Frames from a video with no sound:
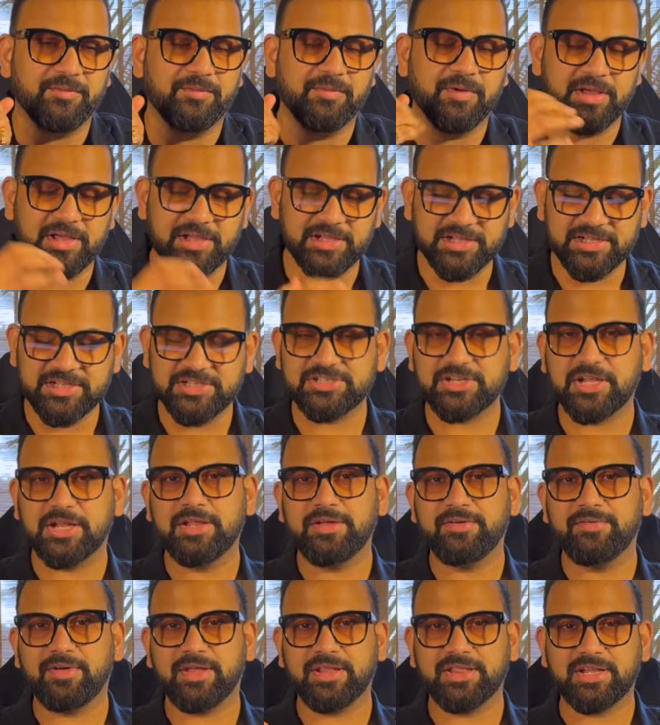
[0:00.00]

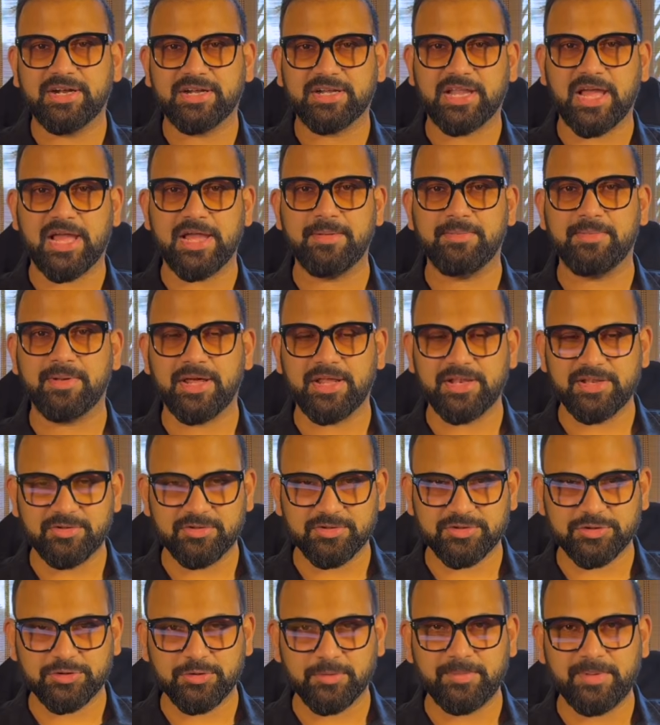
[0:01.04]
initially, when the timeline
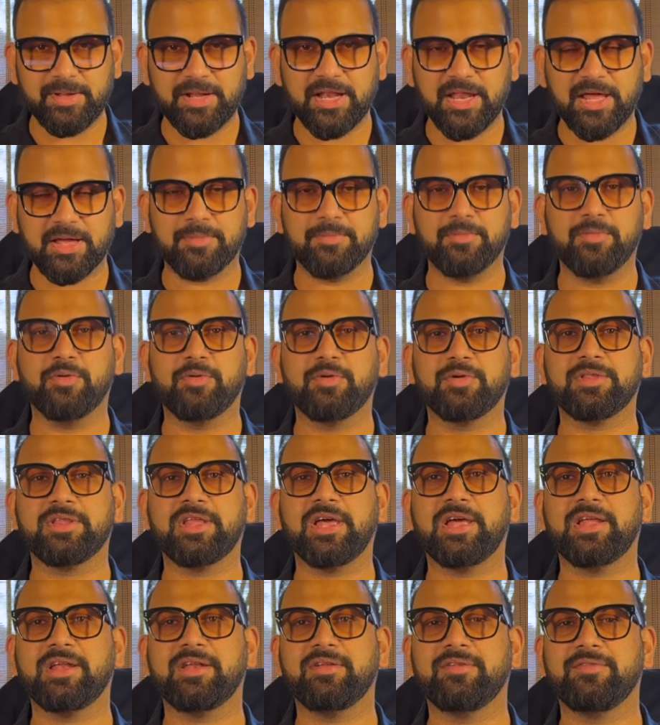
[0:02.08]
used to be like more
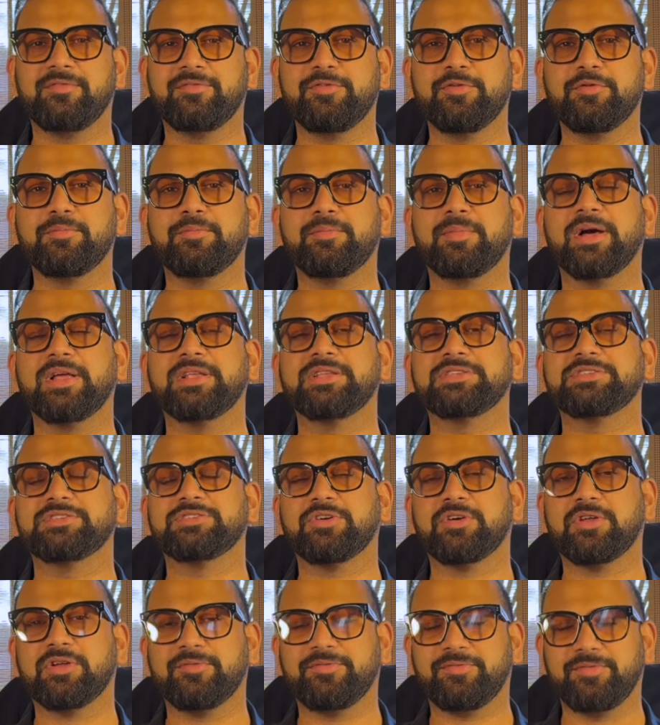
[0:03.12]
than few months
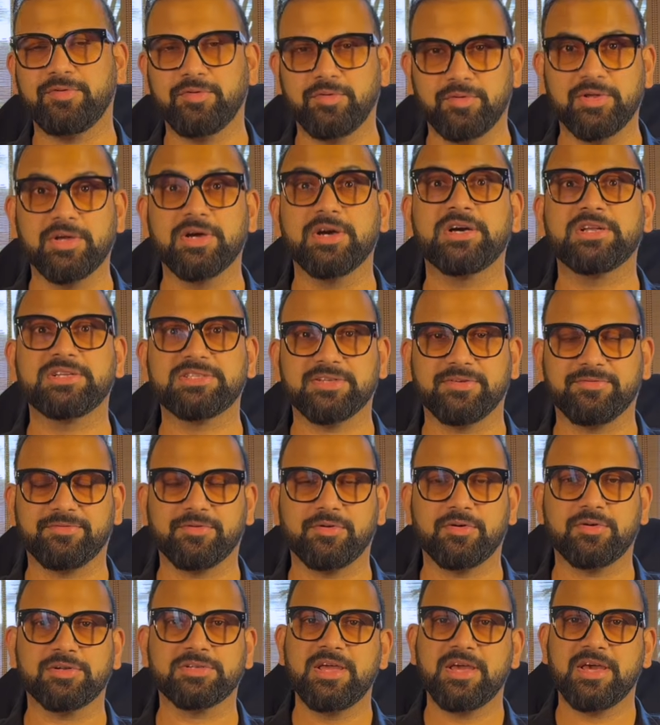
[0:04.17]
or a few years, of
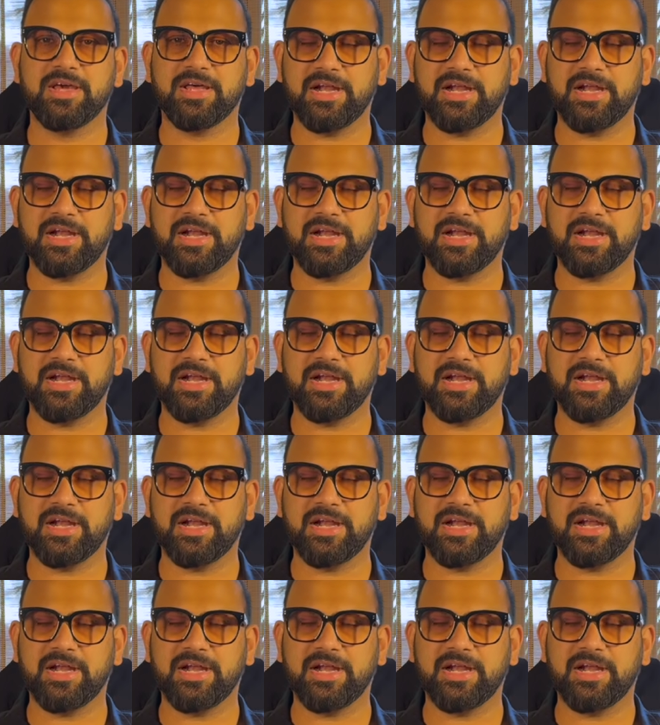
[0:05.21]
course,